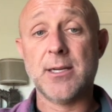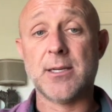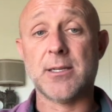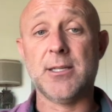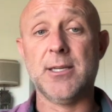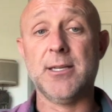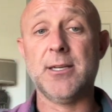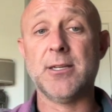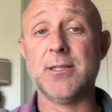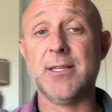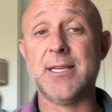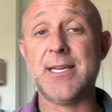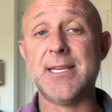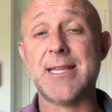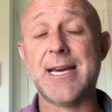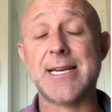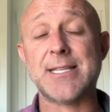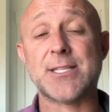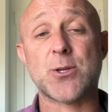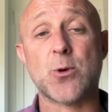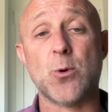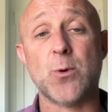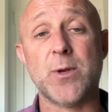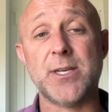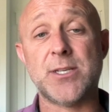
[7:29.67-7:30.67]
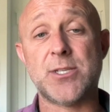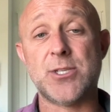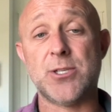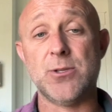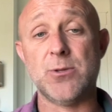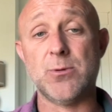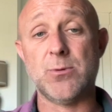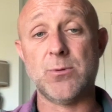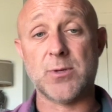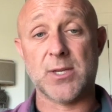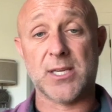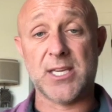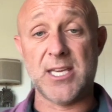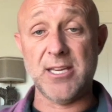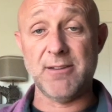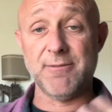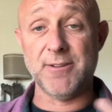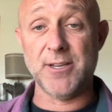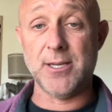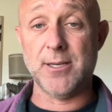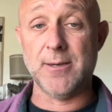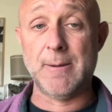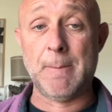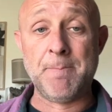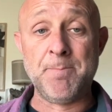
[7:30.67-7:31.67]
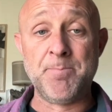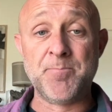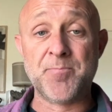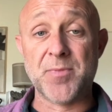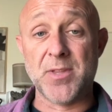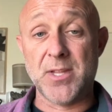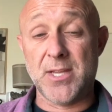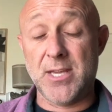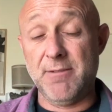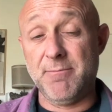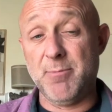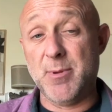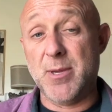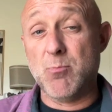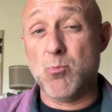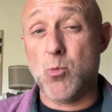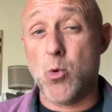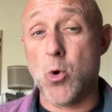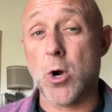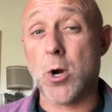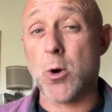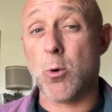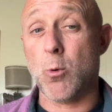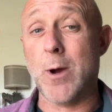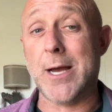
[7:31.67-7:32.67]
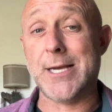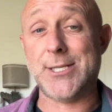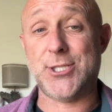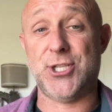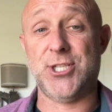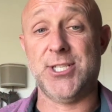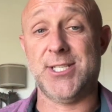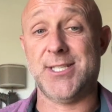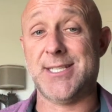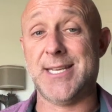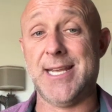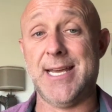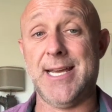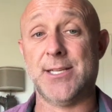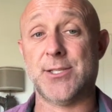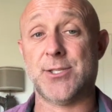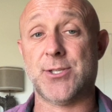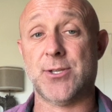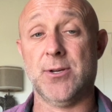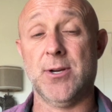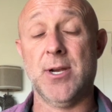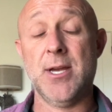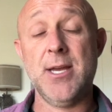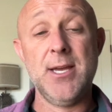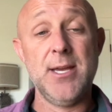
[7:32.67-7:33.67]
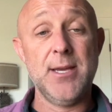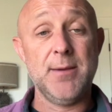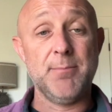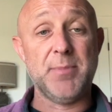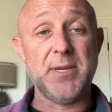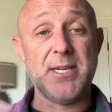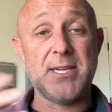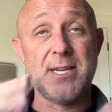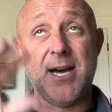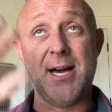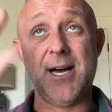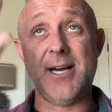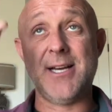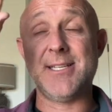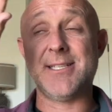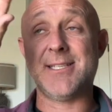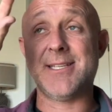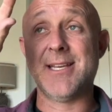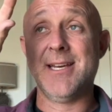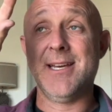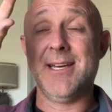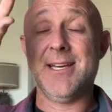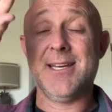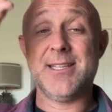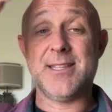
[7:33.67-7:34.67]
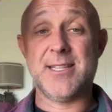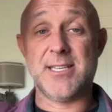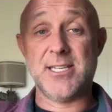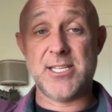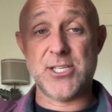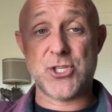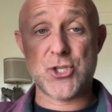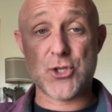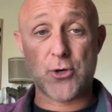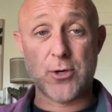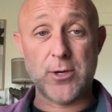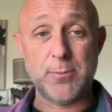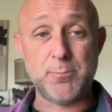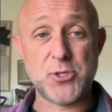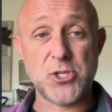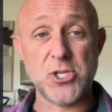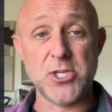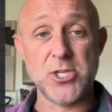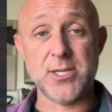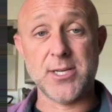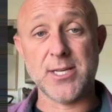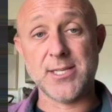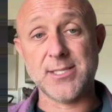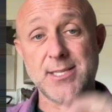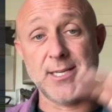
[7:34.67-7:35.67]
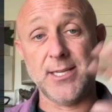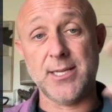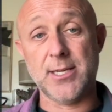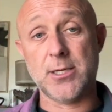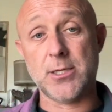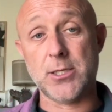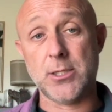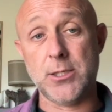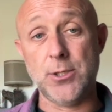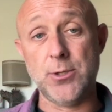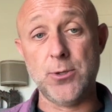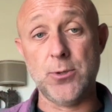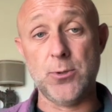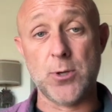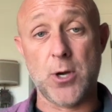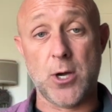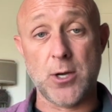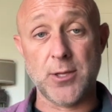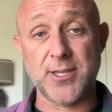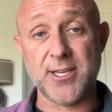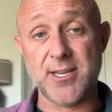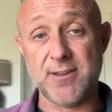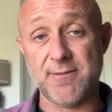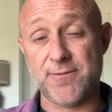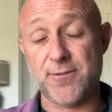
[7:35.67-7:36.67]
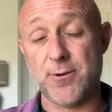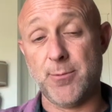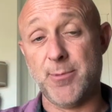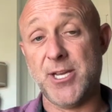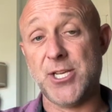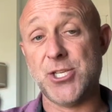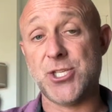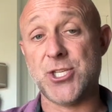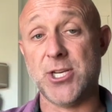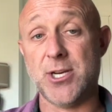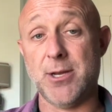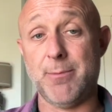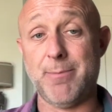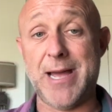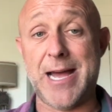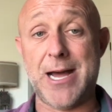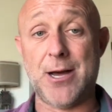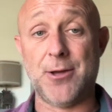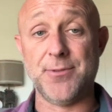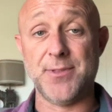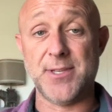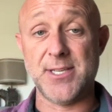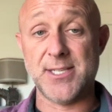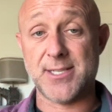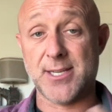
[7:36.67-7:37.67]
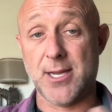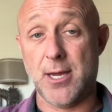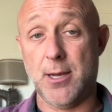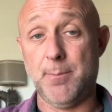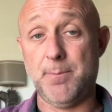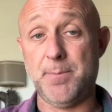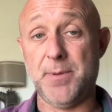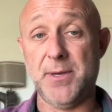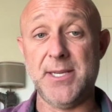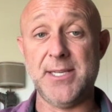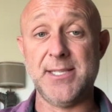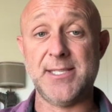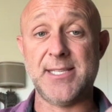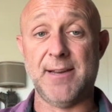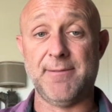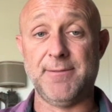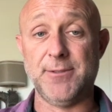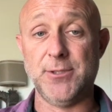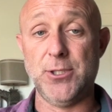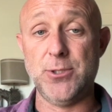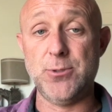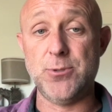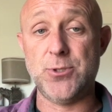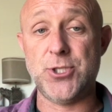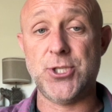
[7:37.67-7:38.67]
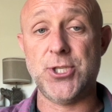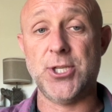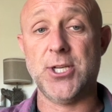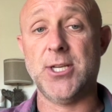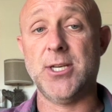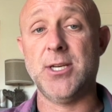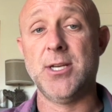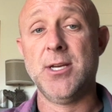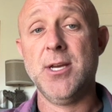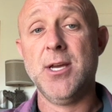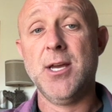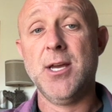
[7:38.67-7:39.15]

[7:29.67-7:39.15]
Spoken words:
Clearly, that's going to give me more questions to answer, because the description doesn't include all the information about this company's evolution,